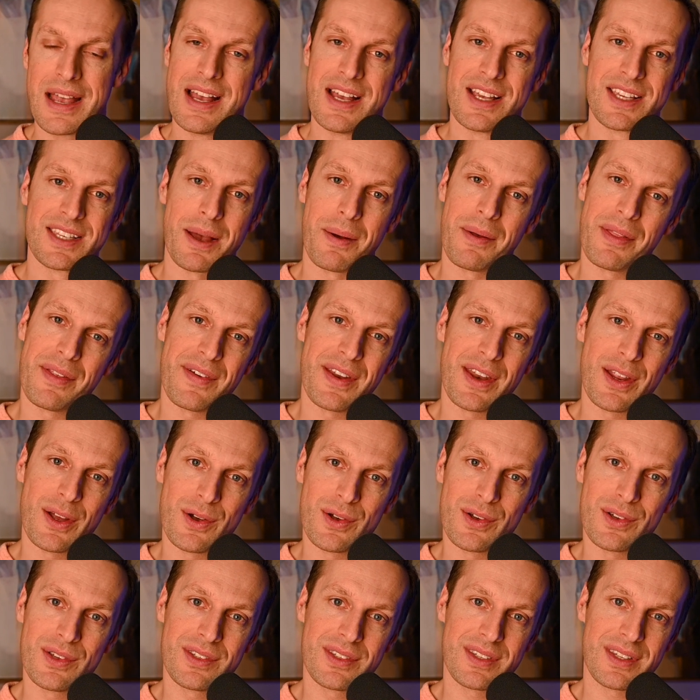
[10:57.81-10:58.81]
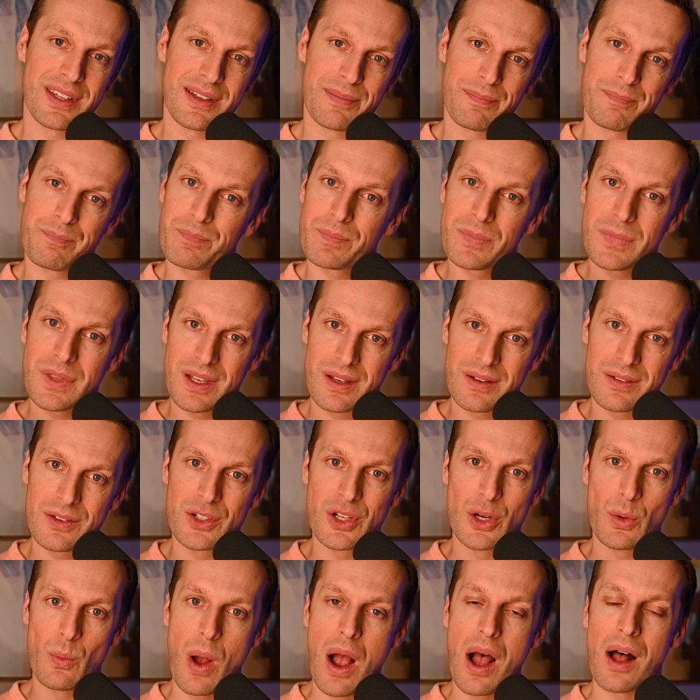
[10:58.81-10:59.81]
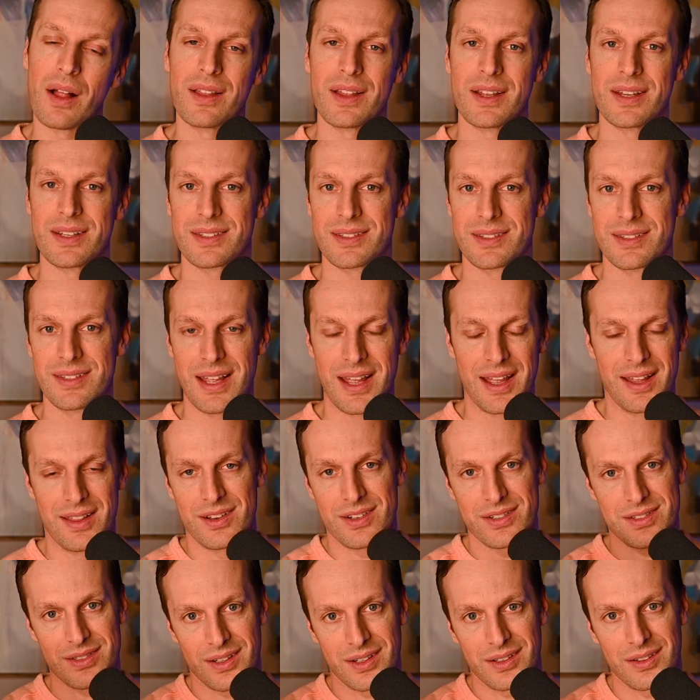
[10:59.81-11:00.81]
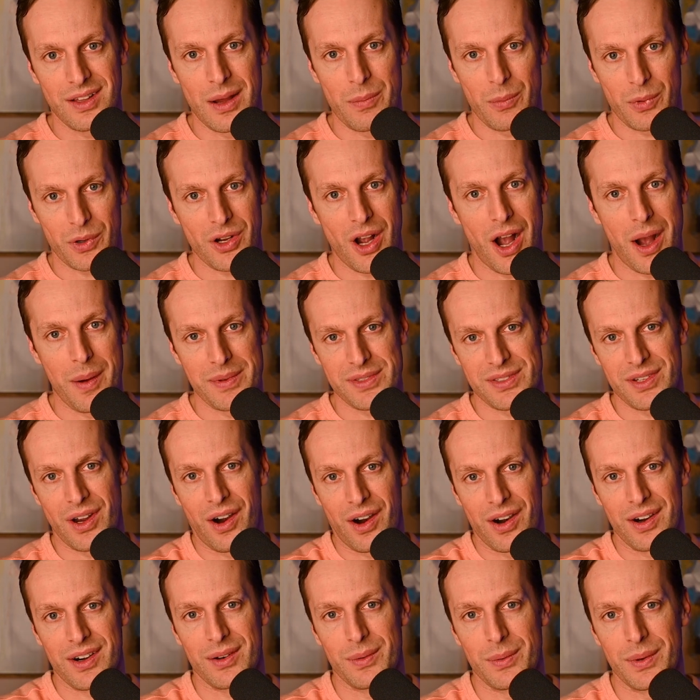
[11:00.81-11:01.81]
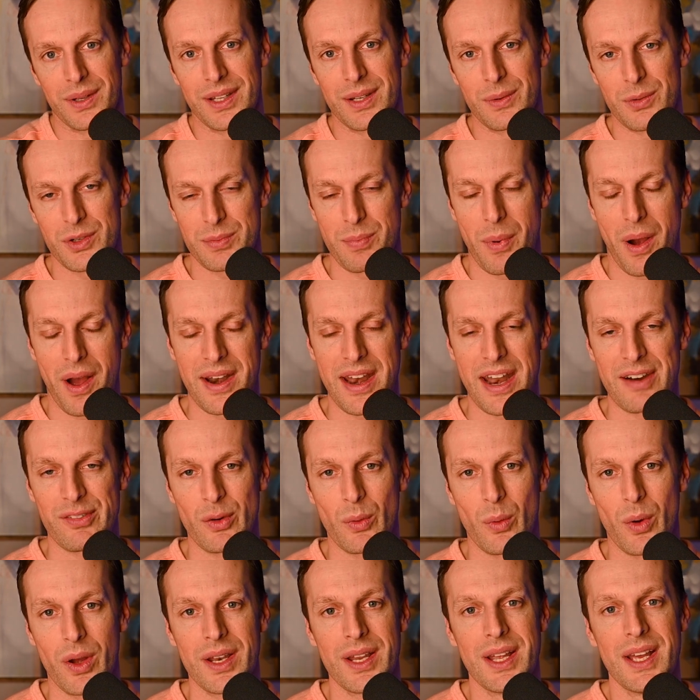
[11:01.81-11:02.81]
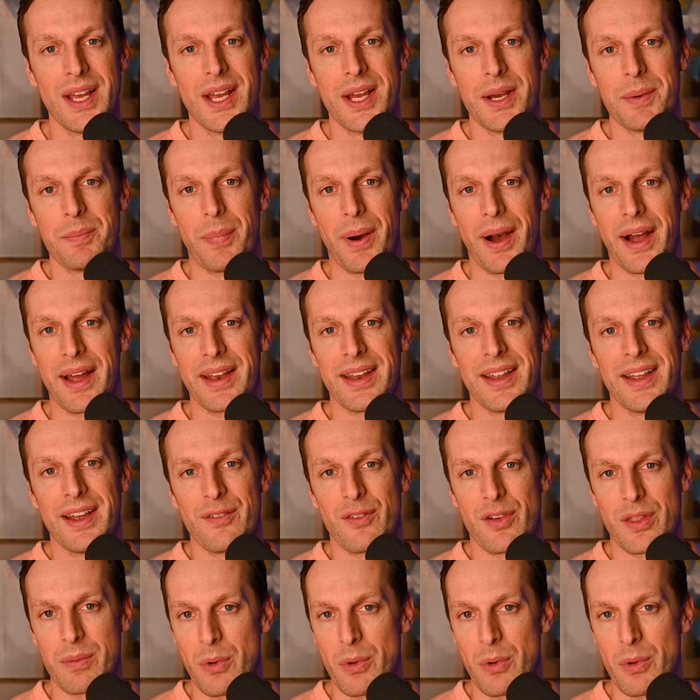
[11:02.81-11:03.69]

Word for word: Some of the videos do well and and there's a lot more comments hard to really respond to everyone but for